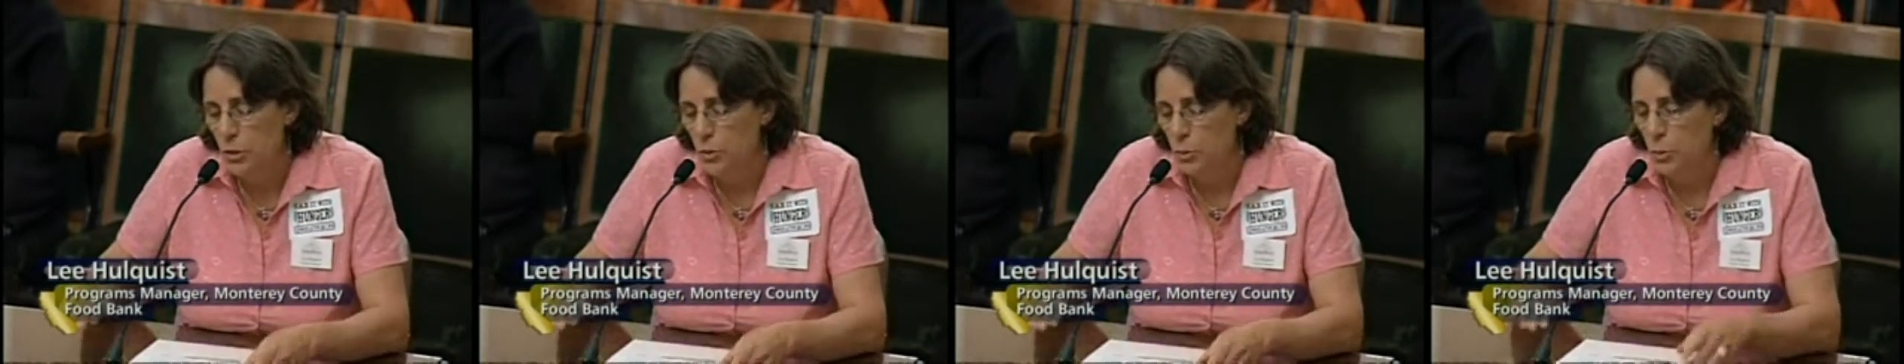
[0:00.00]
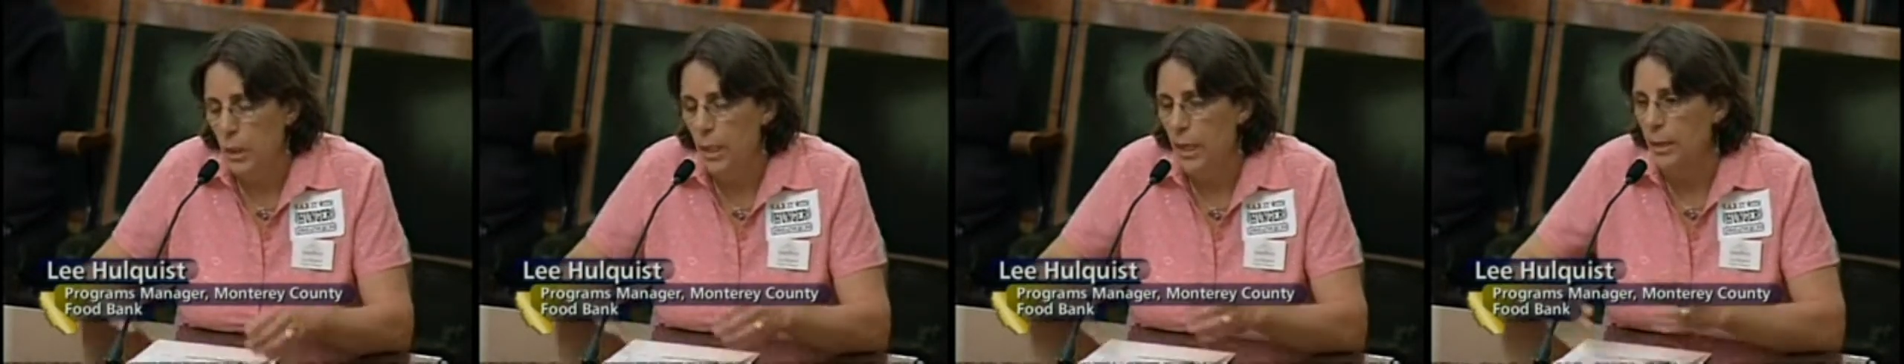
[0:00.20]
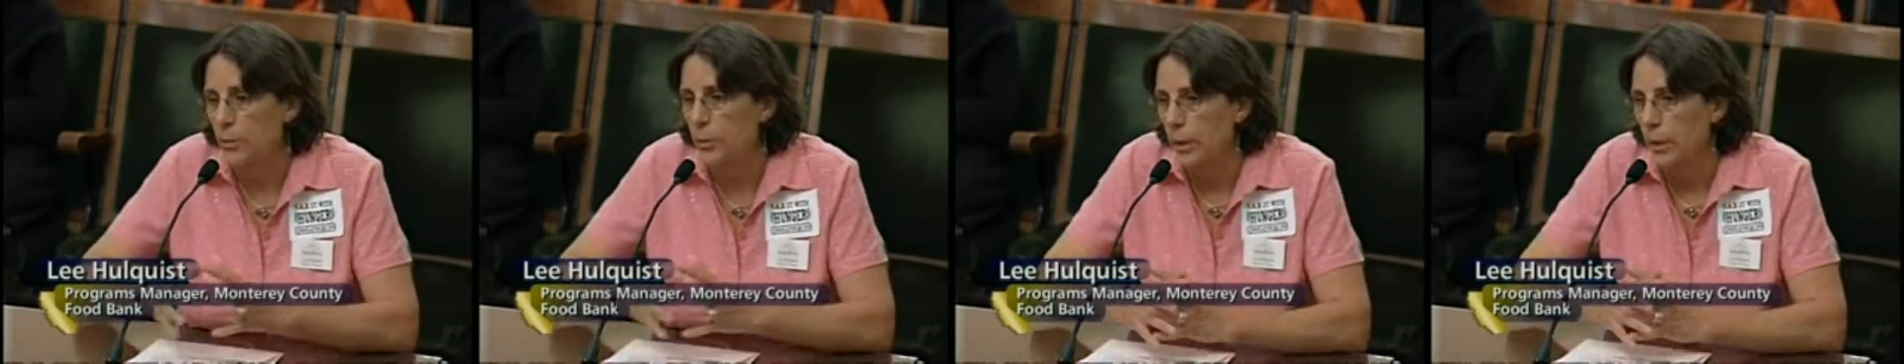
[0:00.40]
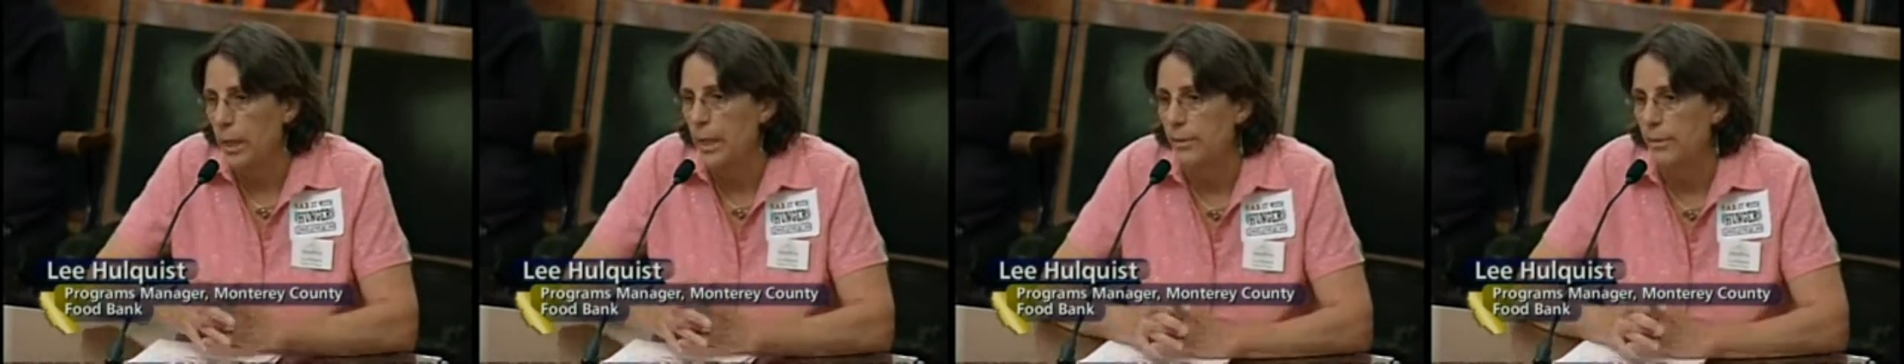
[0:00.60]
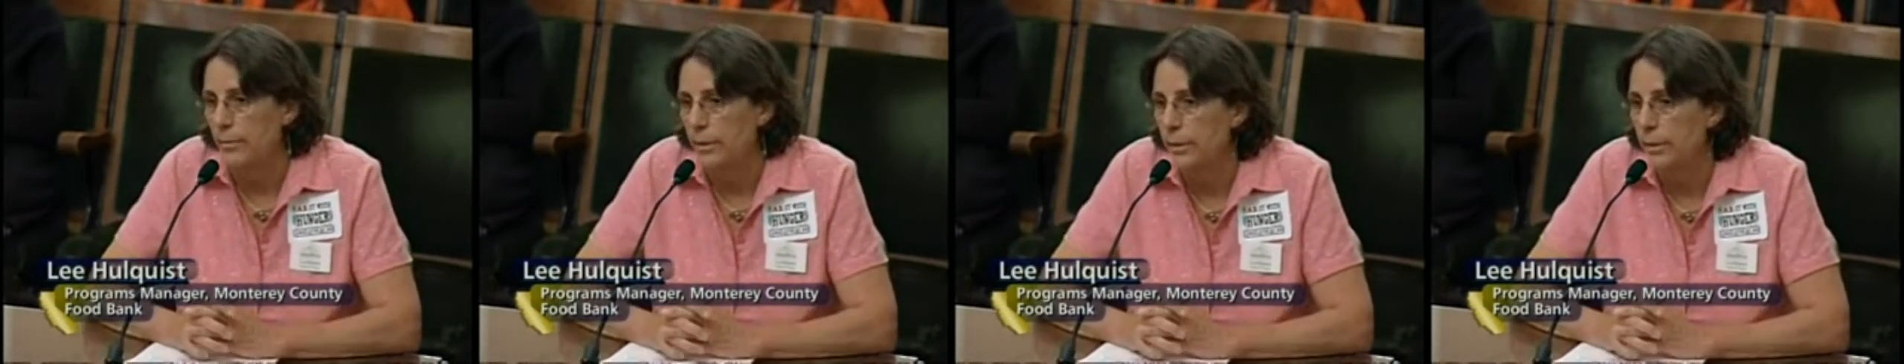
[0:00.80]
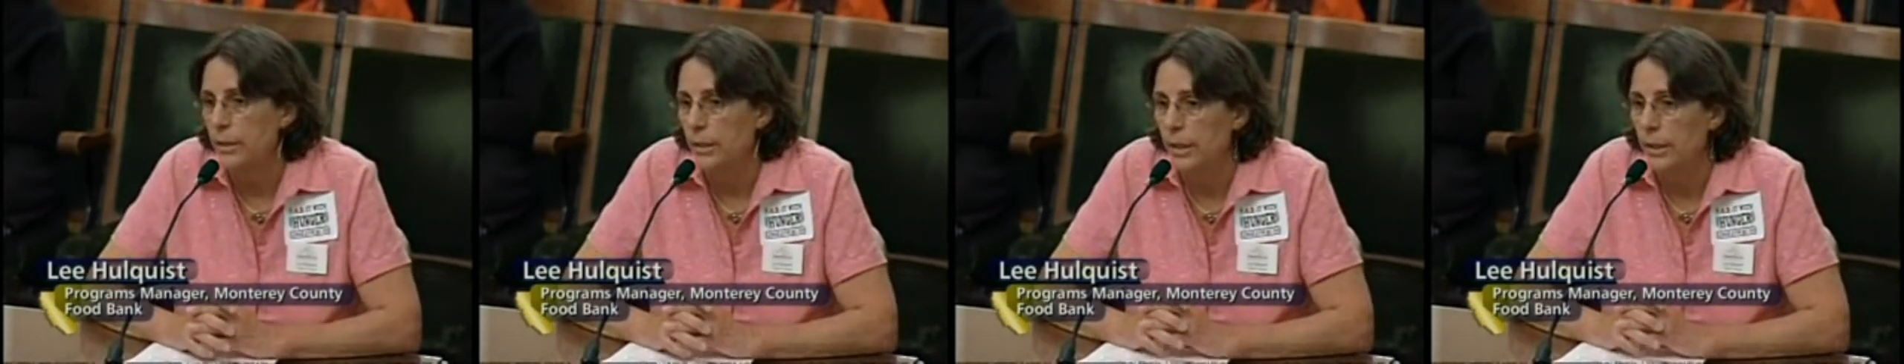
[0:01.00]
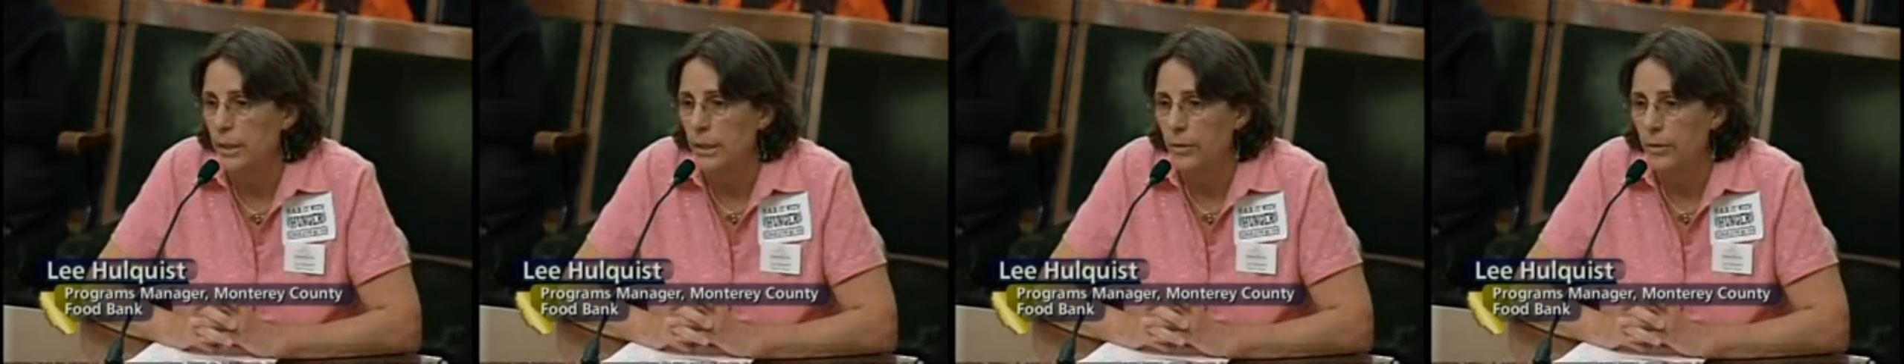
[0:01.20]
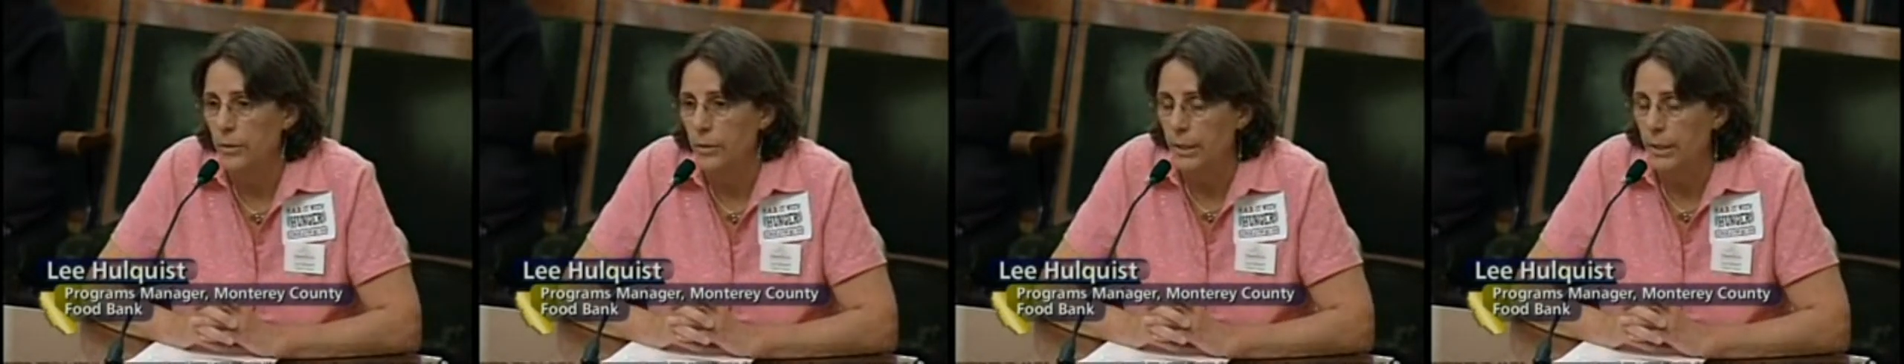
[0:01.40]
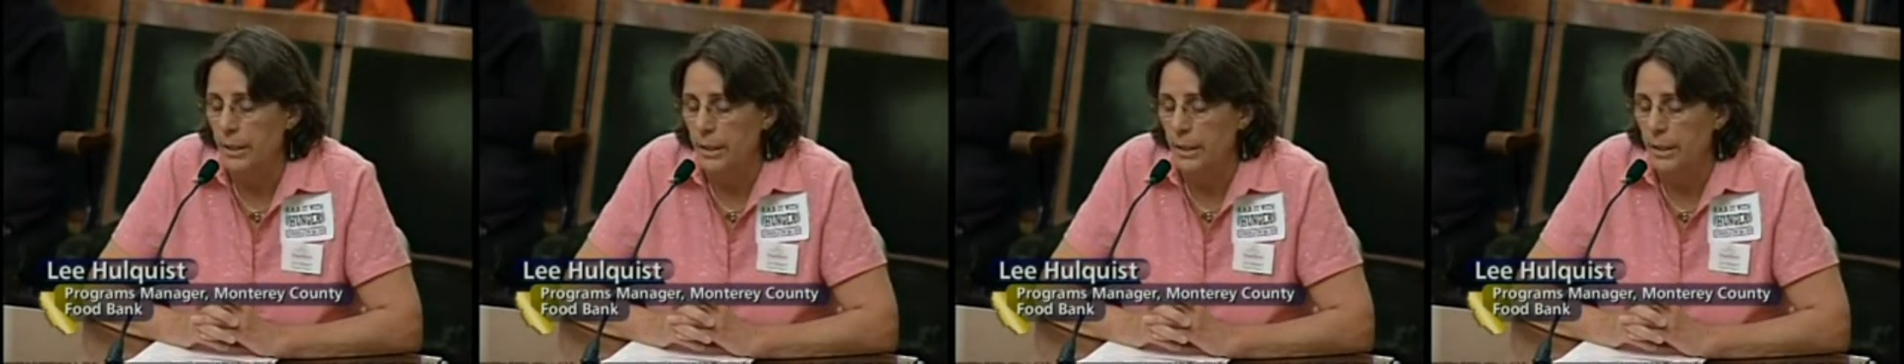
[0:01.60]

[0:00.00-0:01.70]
why we're having the hearing,